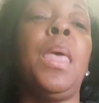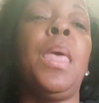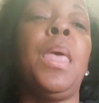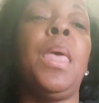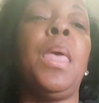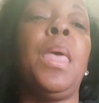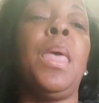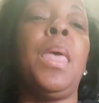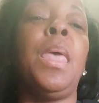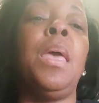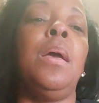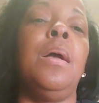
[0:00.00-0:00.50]
green.
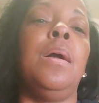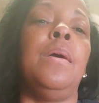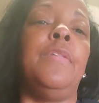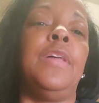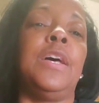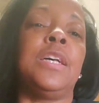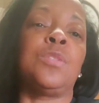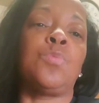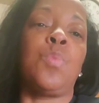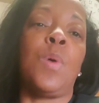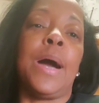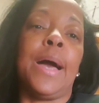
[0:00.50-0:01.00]

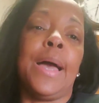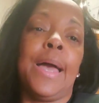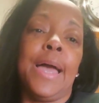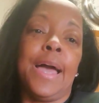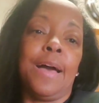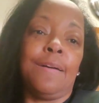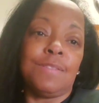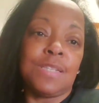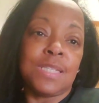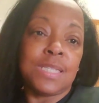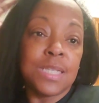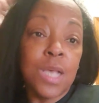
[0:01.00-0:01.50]
That's why I
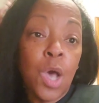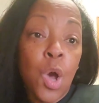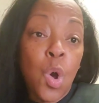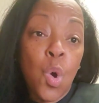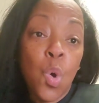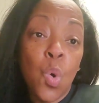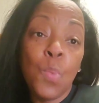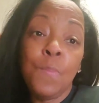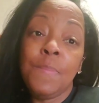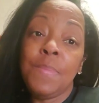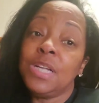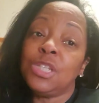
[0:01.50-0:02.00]
have
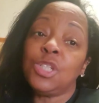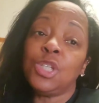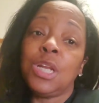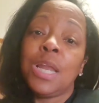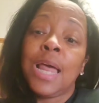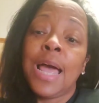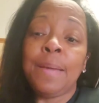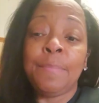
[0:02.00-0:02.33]
so much